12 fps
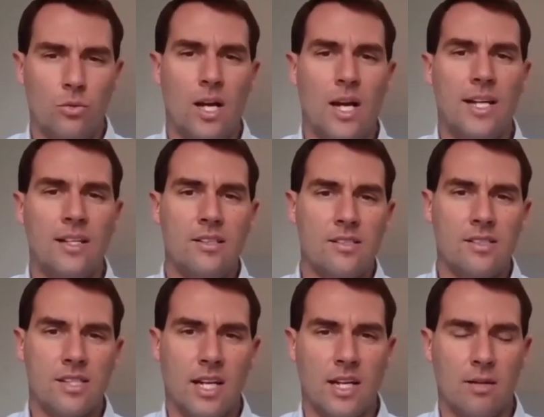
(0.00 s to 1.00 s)
heightened
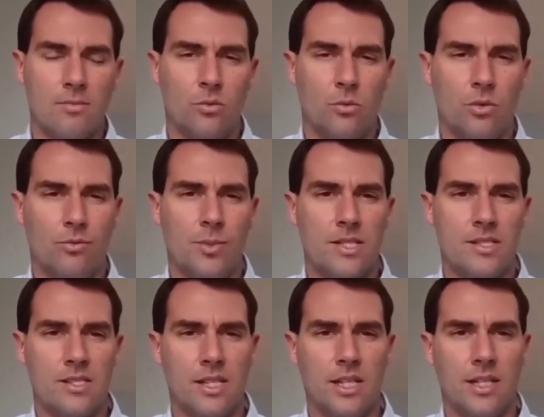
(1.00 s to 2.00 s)
scams that we've been
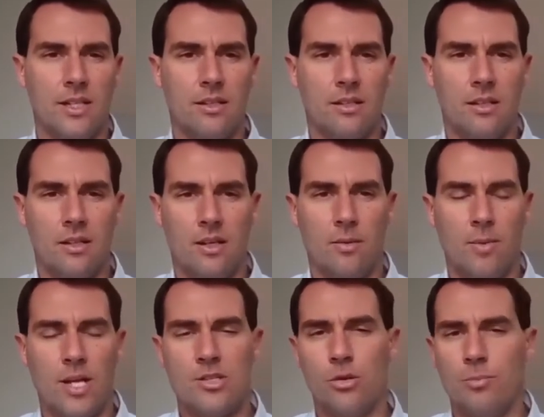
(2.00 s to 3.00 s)
seeing.
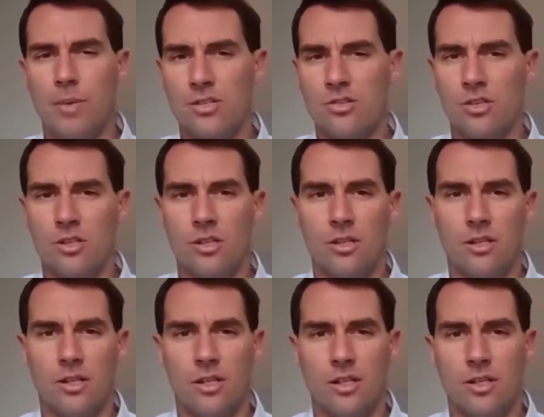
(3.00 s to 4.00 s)
As you had mentioned,
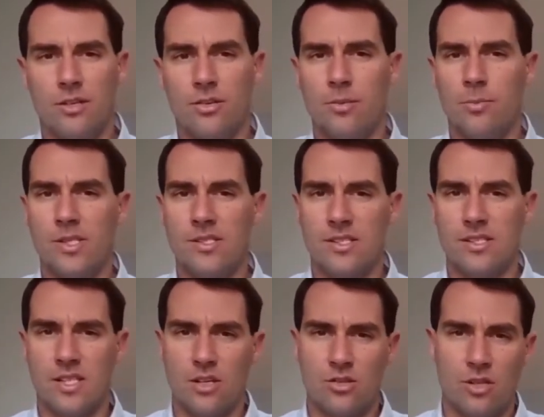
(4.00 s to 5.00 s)
under the business
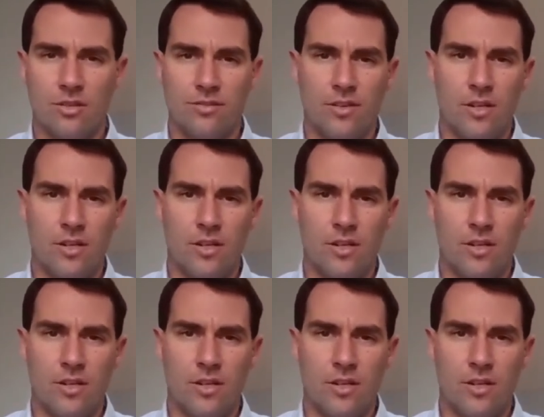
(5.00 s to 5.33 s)
section of